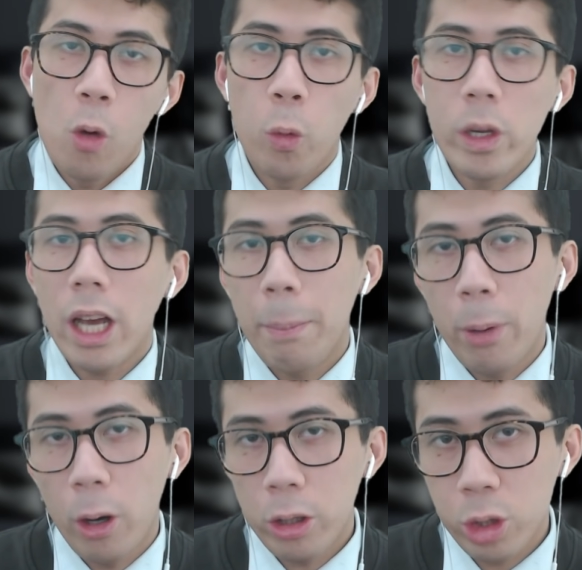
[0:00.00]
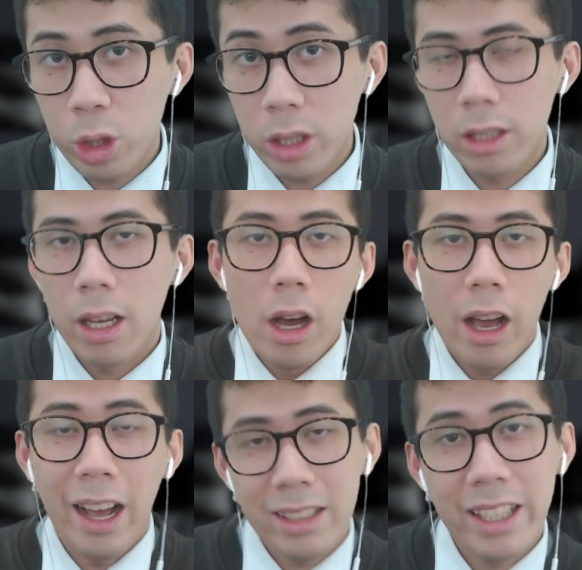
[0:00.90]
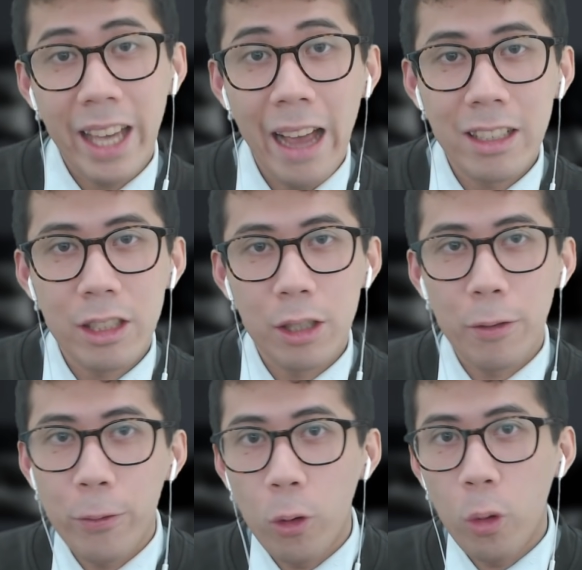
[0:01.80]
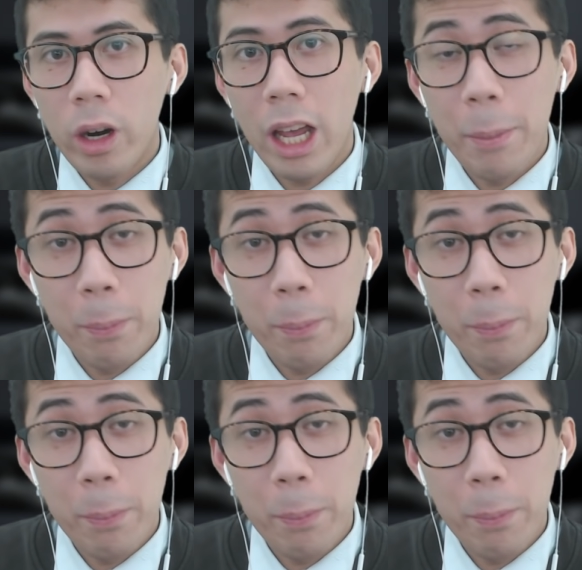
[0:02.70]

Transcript: we are postured as a candidate for a